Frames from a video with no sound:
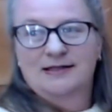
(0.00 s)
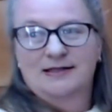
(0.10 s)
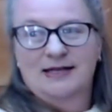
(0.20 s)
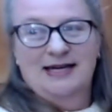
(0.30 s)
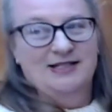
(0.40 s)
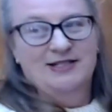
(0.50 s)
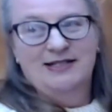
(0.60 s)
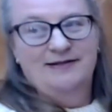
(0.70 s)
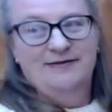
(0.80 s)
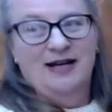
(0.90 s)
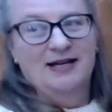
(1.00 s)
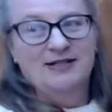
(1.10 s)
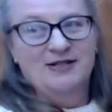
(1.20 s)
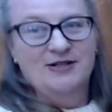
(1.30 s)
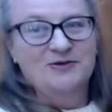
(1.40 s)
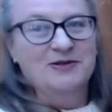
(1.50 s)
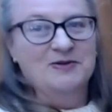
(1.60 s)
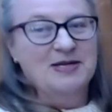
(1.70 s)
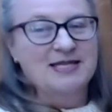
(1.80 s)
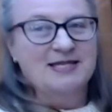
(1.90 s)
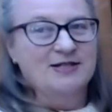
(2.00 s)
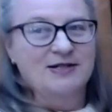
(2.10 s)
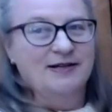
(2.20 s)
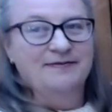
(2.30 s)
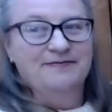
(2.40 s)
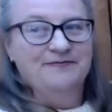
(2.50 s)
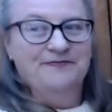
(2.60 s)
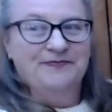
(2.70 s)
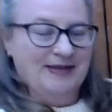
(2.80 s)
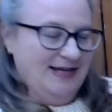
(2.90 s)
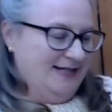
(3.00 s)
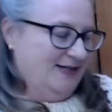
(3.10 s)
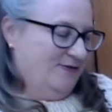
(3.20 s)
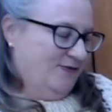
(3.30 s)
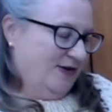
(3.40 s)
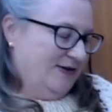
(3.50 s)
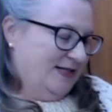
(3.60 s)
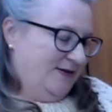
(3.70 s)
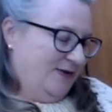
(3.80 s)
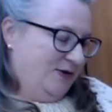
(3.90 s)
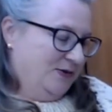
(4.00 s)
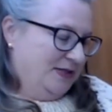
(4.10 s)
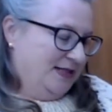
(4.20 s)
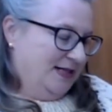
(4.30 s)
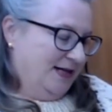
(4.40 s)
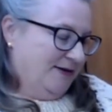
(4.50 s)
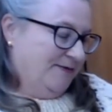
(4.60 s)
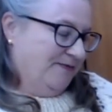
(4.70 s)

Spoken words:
actually, I don't know what the weather's doing. It's very difficult to tell.